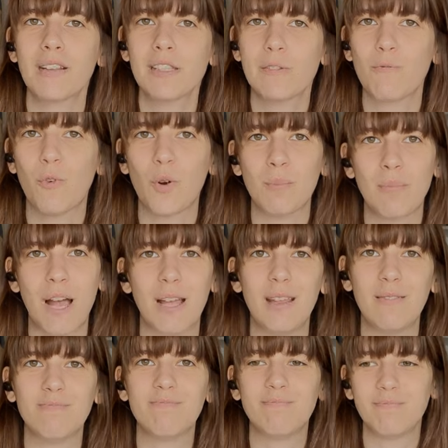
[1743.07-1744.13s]
bags for
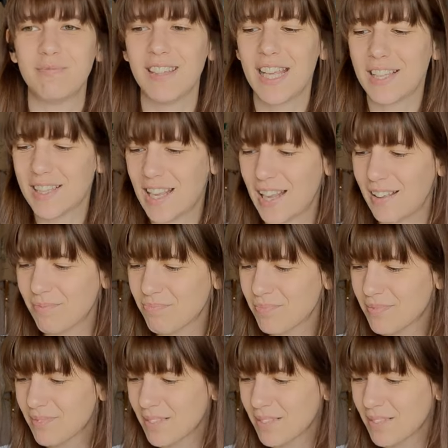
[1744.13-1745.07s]
my knitting